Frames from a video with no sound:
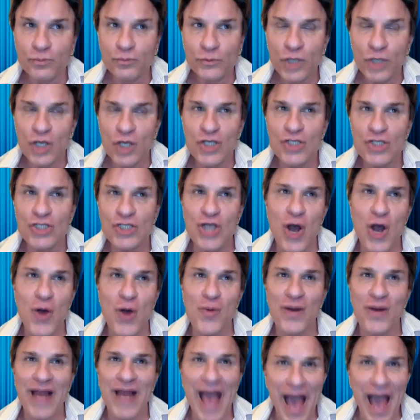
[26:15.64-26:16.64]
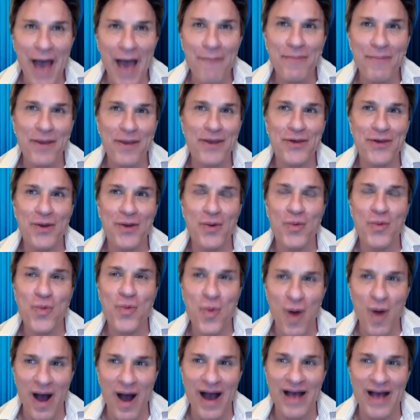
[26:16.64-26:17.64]
so what happened
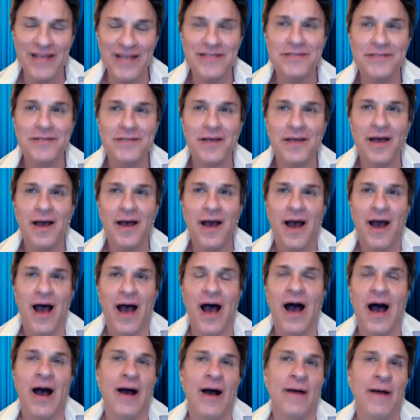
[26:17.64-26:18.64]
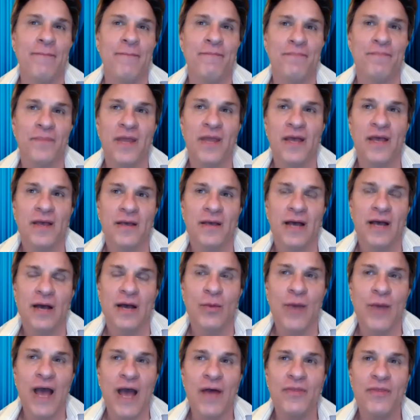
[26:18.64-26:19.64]
was um
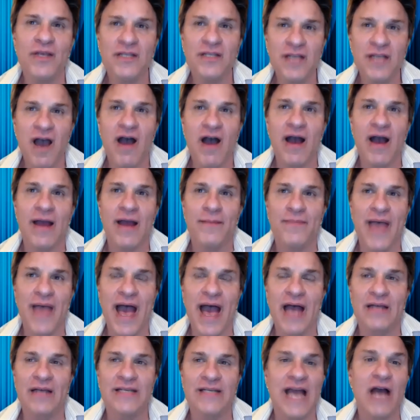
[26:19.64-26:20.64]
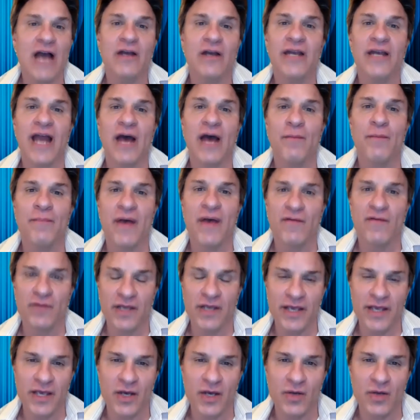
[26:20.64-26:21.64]
around the time that Down and Out in Beverly
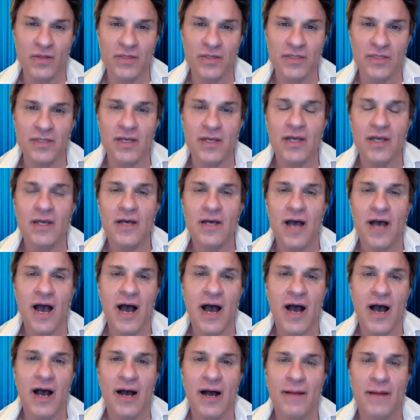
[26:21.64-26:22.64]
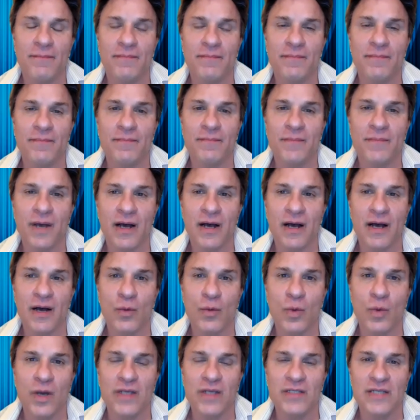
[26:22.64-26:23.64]
Hills um, uh,
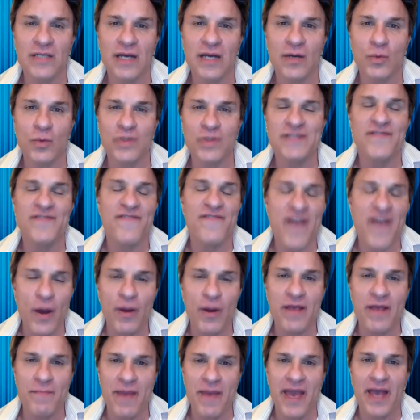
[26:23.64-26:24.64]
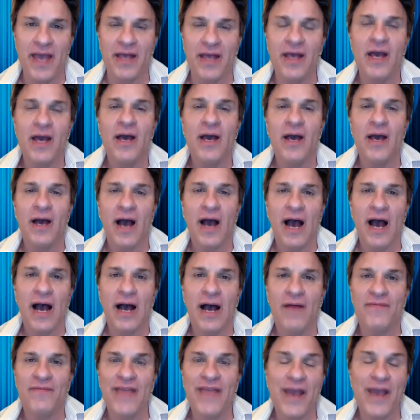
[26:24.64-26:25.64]
was uh, was very big.
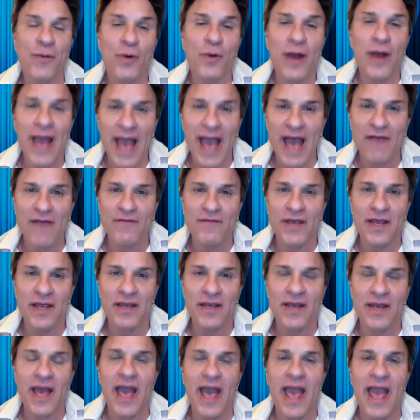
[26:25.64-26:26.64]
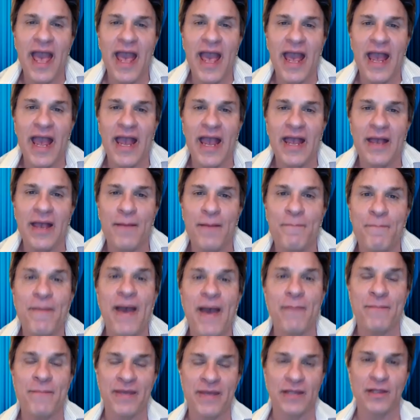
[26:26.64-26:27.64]
Uh, they were having a
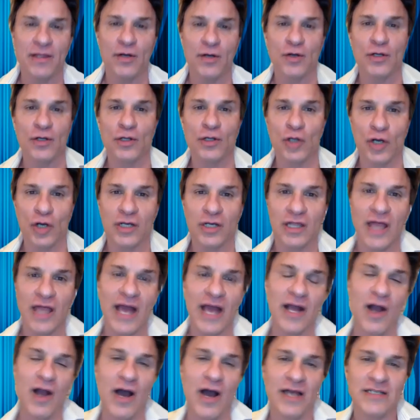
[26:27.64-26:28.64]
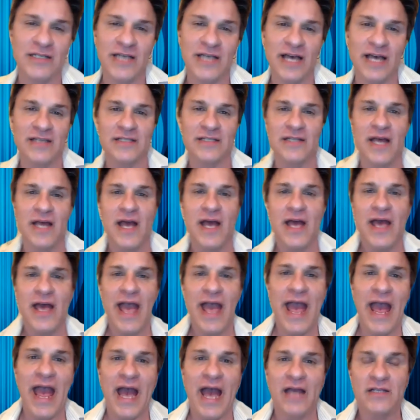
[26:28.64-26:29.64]
Bette Midler lookalike contest,
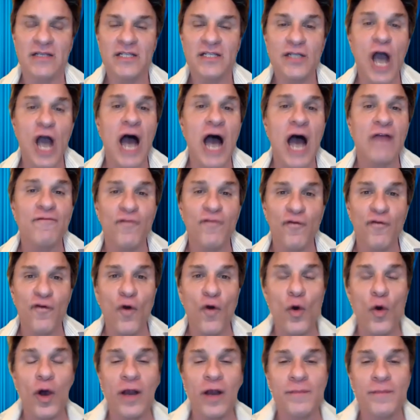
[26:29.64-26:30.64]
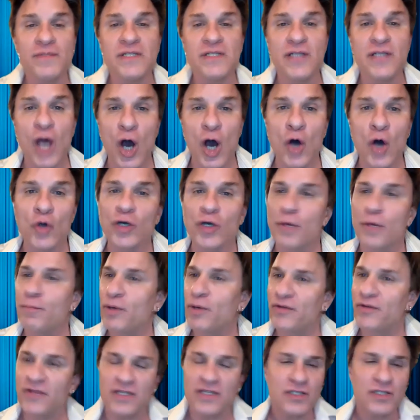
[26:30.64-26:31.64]
and Scott Forbes, the owner,
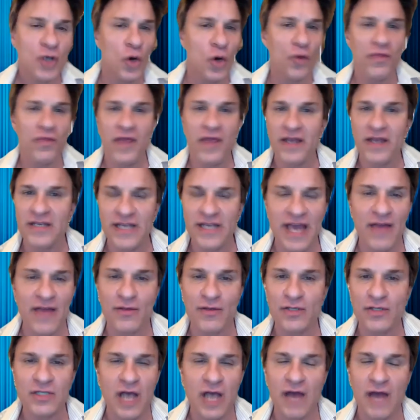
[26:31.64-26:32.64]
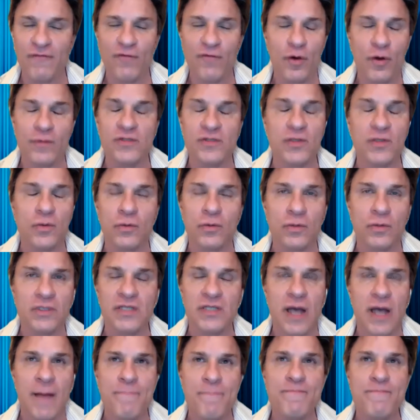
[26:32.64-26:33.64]
put this whole thing together. Scott Forbes was
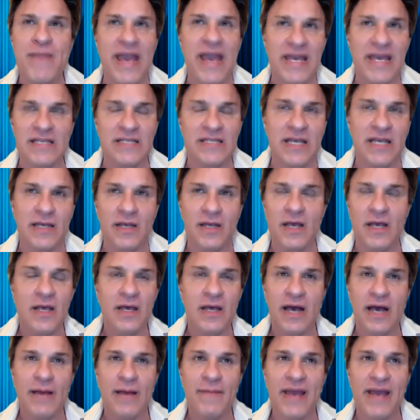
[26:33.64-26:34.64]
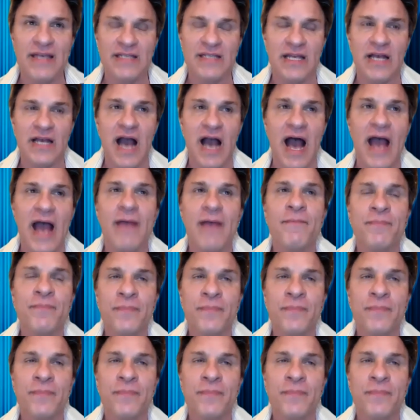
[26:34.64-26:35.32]
amazing, amazing guy,